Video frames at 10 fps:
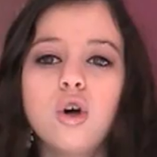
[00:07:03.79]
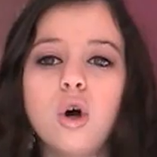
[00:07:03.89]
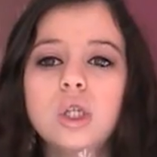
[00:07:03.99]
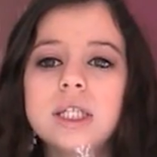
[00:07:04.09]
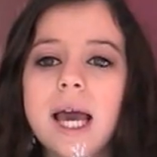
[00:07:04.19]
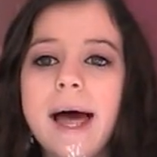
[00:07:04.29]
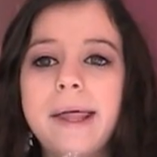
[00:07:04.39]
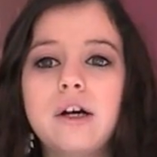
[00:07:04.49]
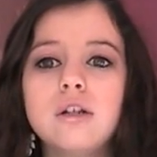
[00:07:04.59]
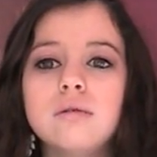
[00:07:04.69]
of go
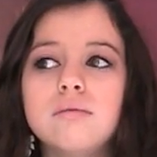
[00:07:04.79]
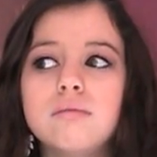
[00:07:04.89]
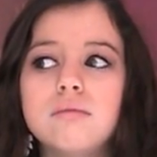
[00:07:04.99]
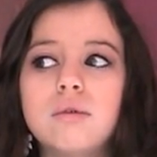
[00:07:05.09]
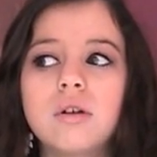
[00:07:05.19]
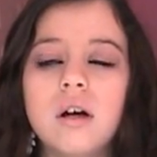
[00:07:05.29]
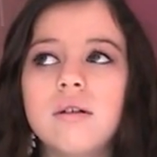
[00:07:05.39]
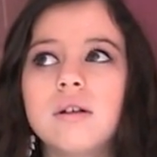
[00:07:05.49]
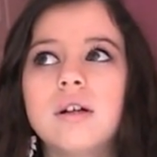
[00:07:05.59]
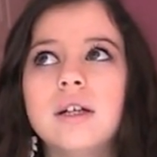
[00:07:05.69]
together. Well,
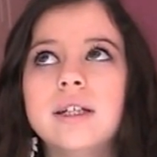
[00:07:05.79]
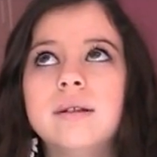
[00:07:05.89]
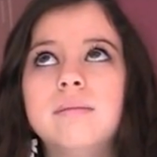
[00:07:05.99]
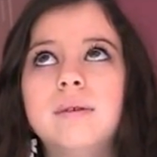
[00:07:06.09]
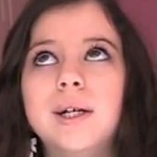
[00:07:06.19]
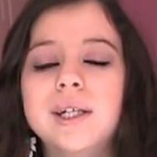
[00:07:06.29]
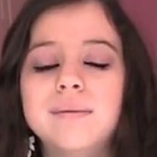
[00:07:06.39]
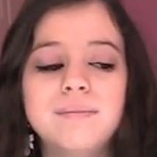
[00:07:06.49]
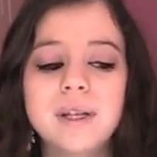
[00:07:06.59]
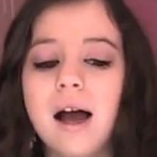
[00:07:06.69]
not really, but
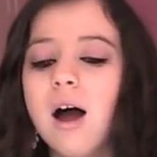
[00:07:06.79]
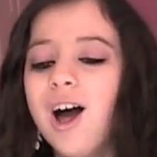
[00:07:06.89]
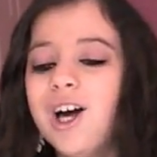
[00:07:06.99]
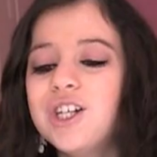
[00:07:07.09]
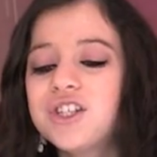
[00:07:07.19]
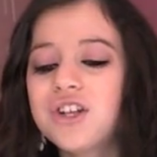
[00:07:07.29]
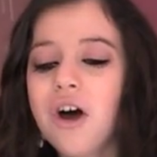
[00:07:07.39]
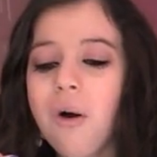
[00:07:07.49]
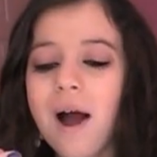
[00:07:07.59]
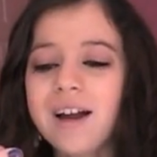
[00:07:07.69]
yeah. So
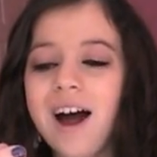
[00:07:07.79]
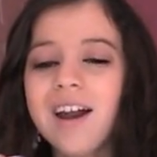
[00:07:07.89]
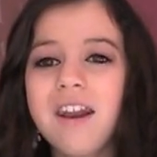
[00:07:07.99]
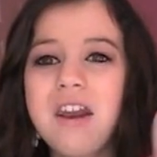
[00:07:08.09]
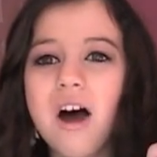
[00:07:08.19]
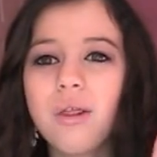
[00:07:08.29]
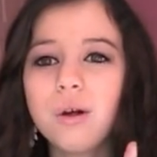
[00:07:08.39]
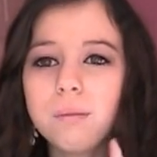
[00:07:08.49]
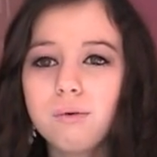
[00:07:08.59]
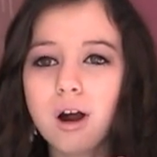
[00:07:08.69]
I got
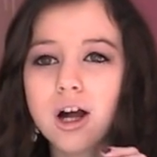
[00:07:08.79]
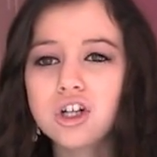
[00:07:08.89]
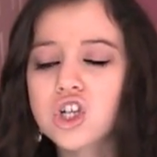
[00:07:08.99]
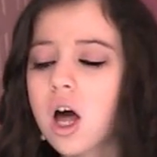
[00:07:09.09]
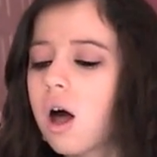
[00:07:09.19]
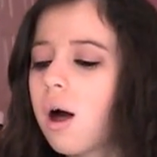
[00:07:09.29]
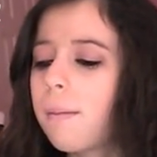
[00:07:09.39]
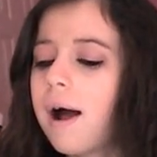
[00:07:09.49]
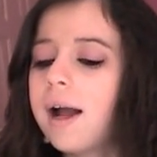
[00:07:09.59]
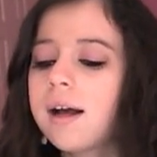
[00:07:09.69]
another brush.
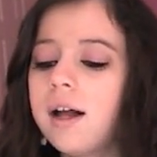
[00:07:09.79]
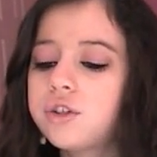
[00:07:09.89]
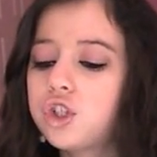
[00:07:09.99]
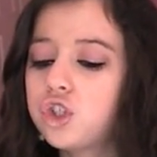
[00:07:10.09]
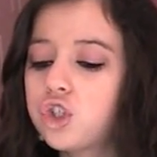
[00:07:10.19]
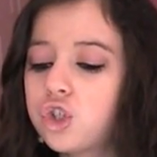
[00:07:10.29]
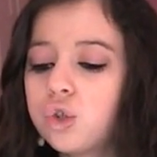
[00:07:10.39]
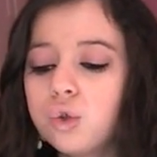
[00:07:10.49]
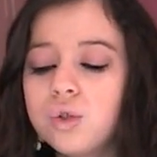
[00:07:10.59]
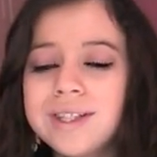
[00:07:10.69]
Um, I got the
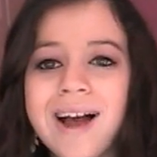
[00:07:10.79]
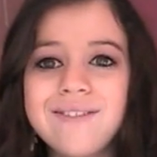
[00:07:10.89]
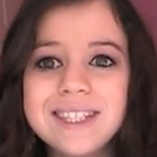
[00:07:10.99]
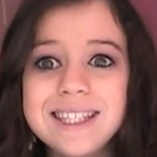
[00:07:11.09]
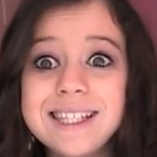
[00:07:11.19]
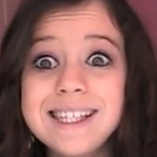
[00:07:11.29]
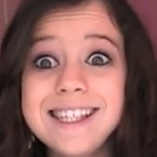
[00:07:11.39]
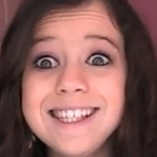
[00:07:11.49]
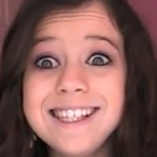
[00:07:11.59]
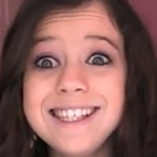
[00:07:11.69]
217.